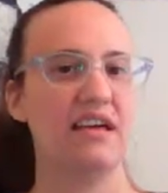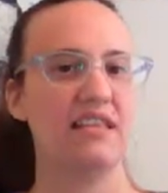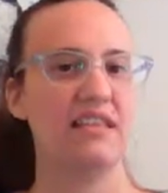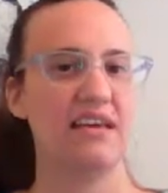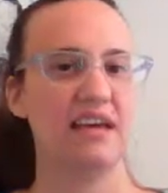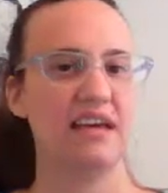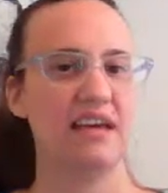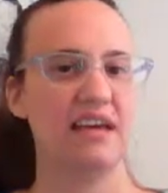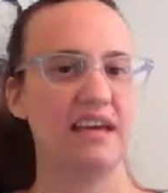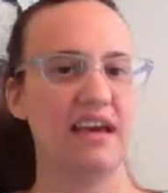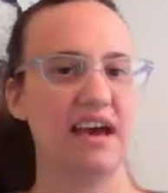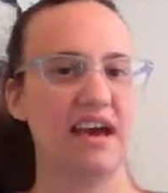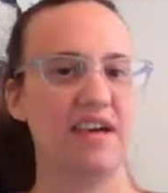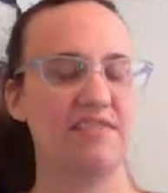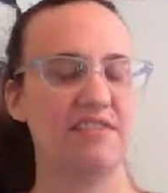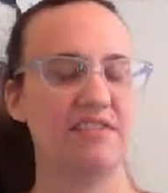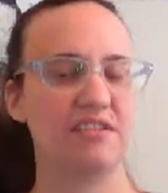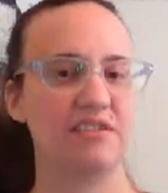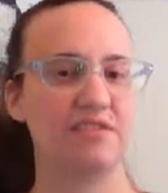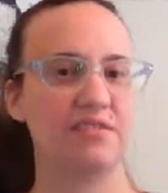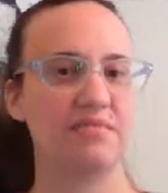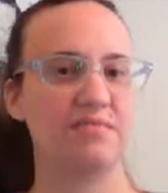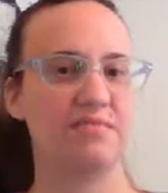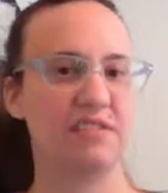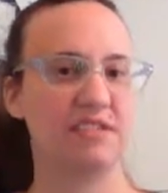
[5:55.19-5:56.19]
they have a
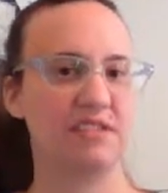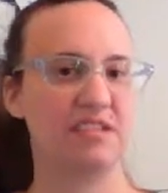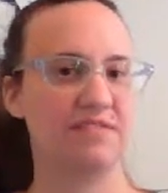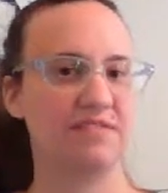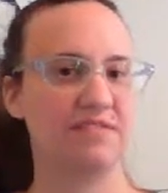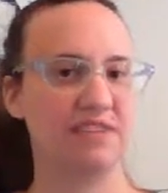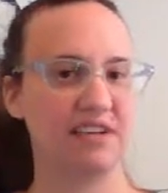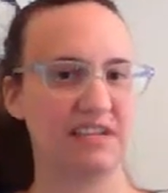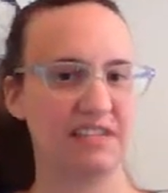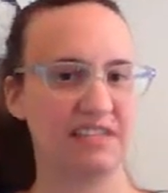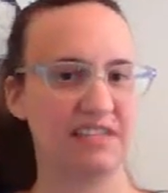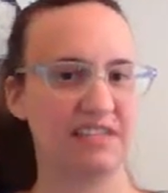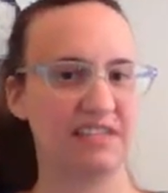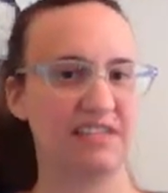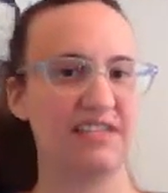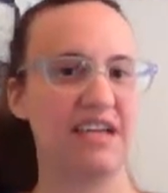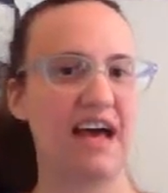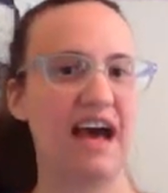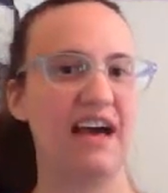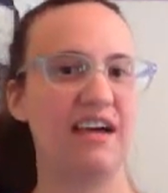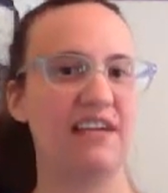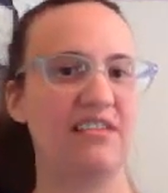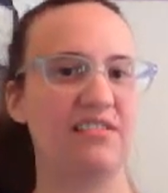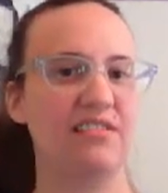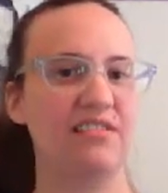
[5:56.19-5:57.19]
specific
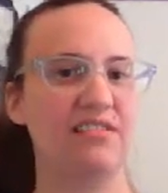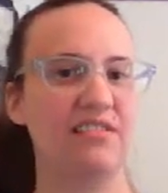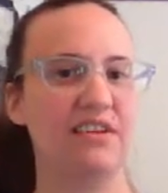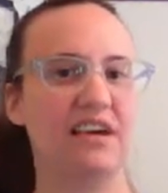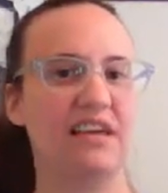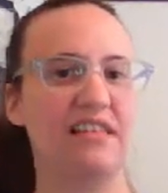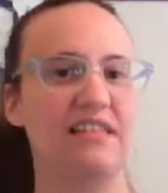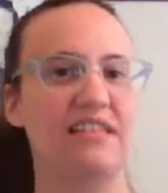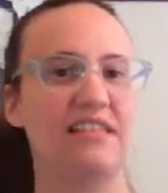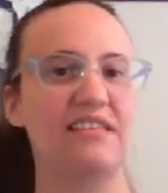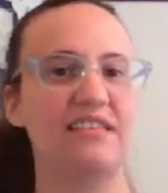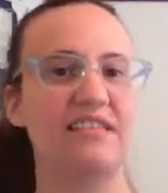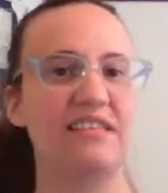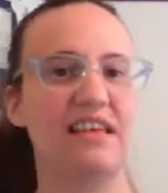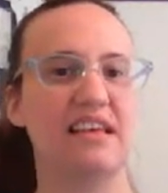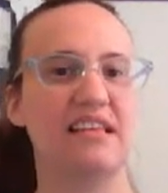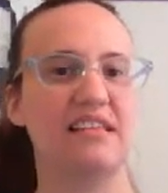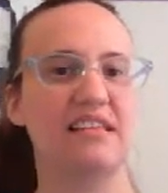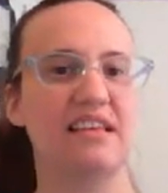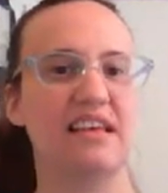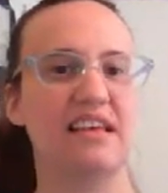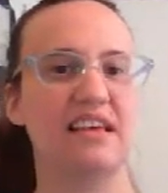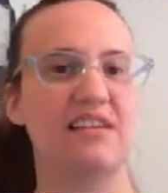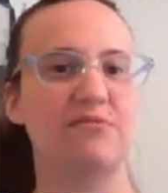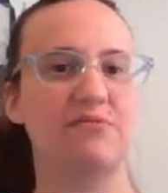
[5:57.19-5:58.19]
style, and then
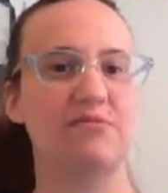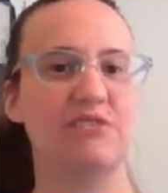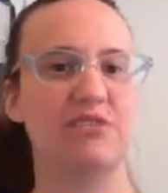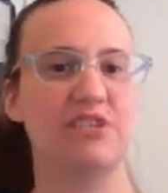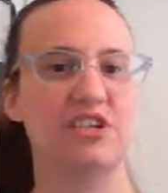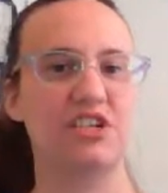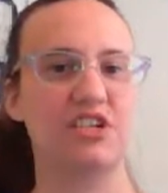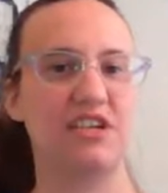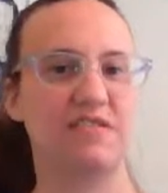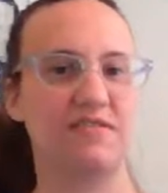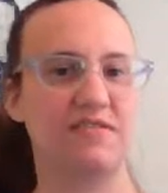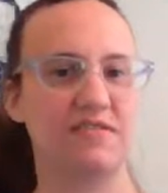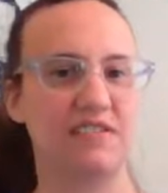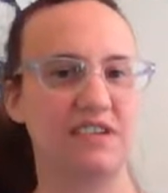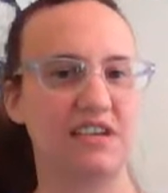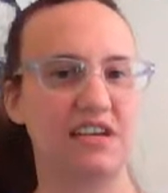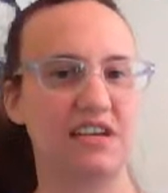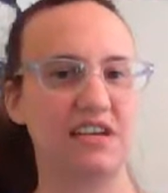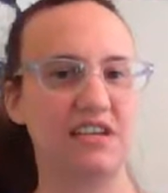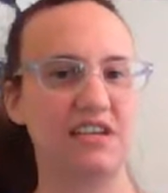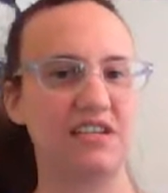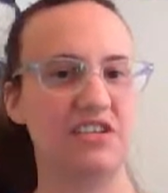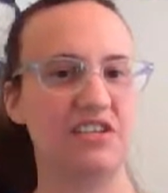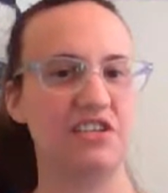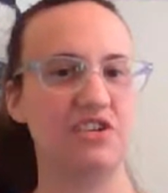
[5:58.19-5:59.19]
suddenly it will shift
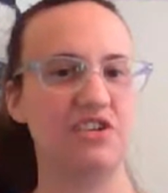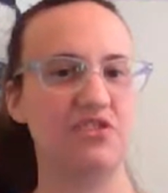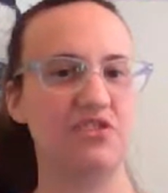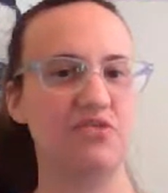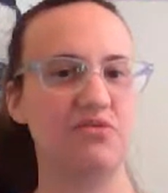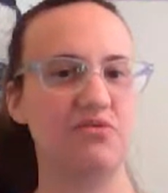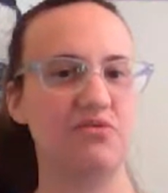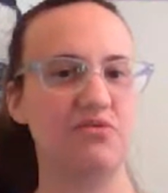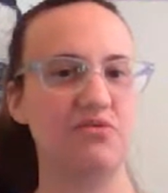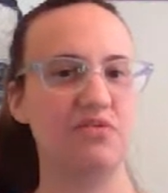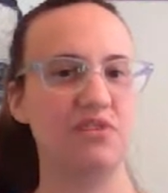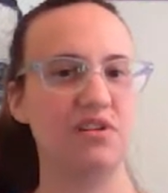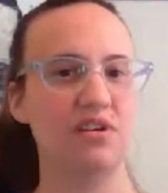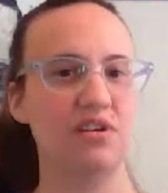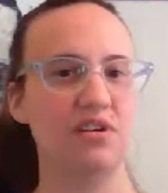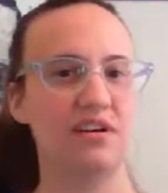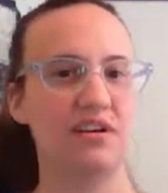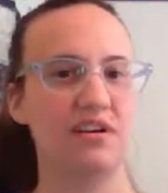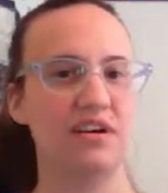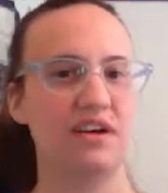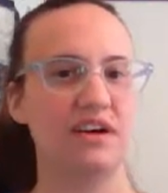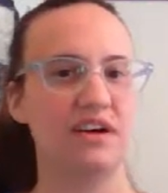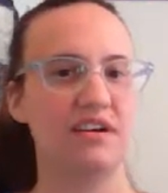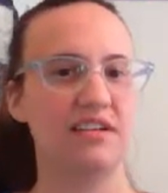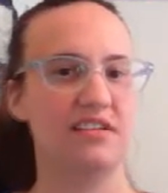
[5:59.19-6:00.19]
into
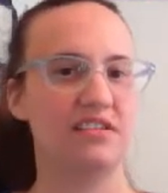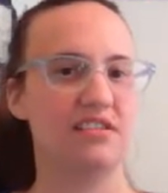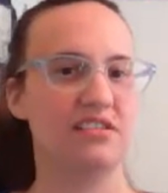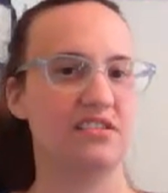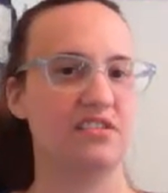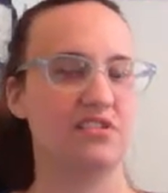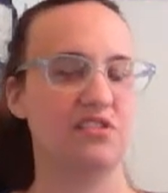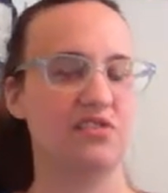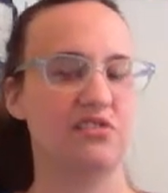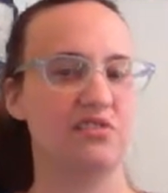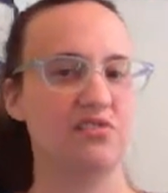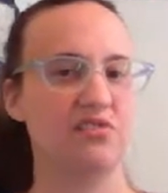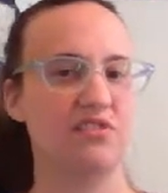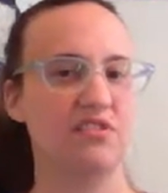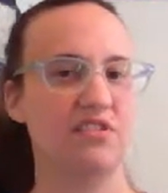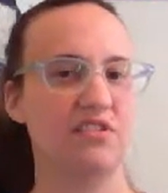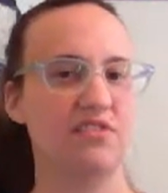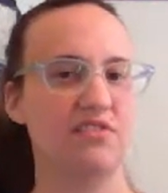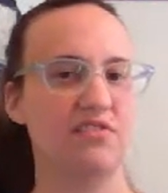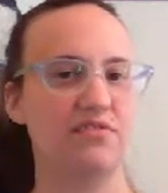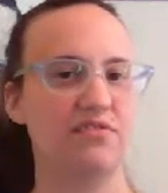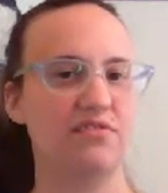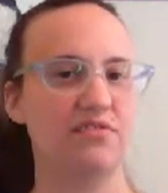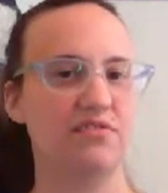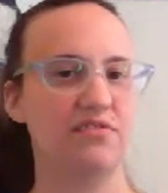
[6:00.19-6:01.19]
a slew
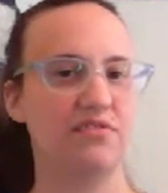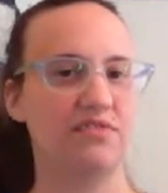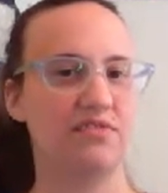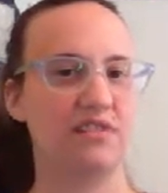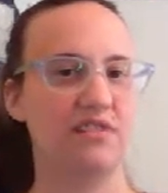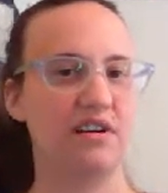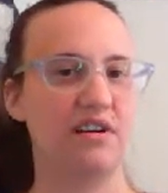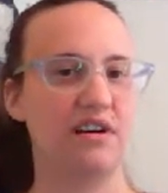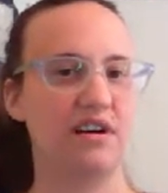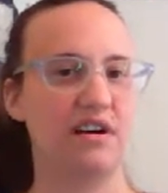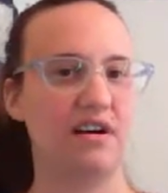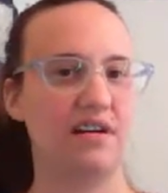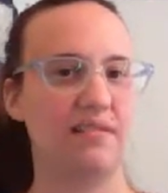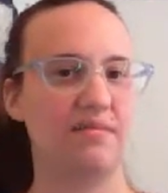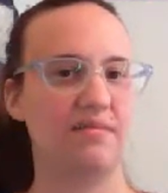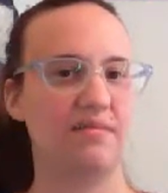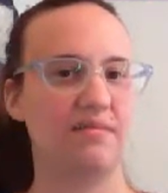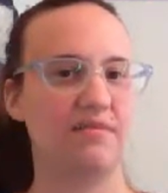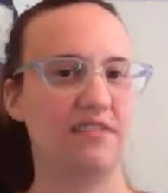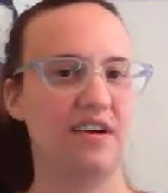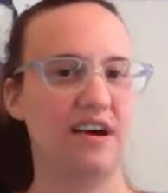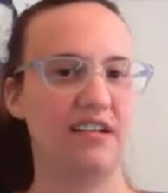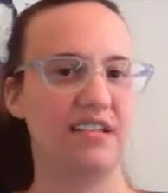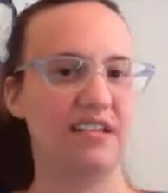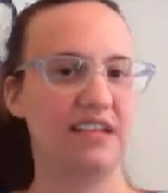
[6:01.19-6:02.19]
of
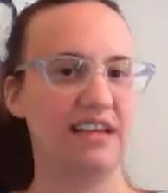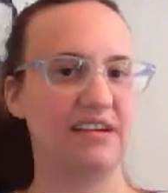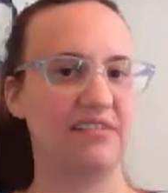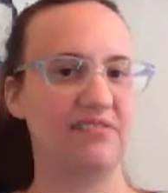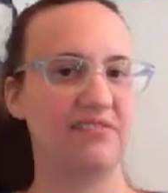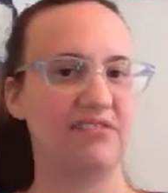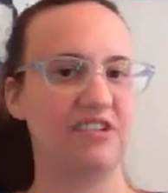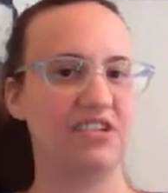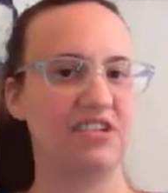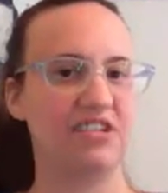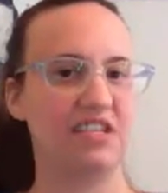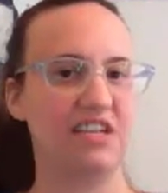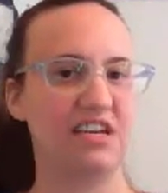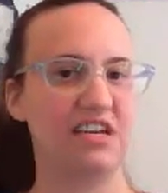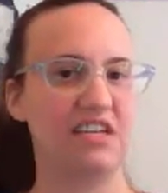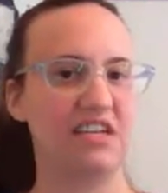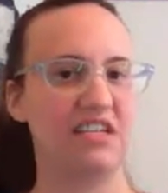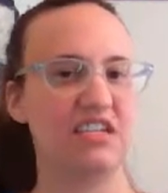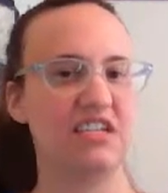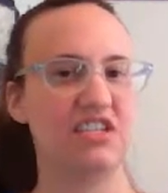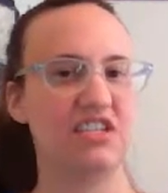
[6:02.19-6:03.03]
foul language that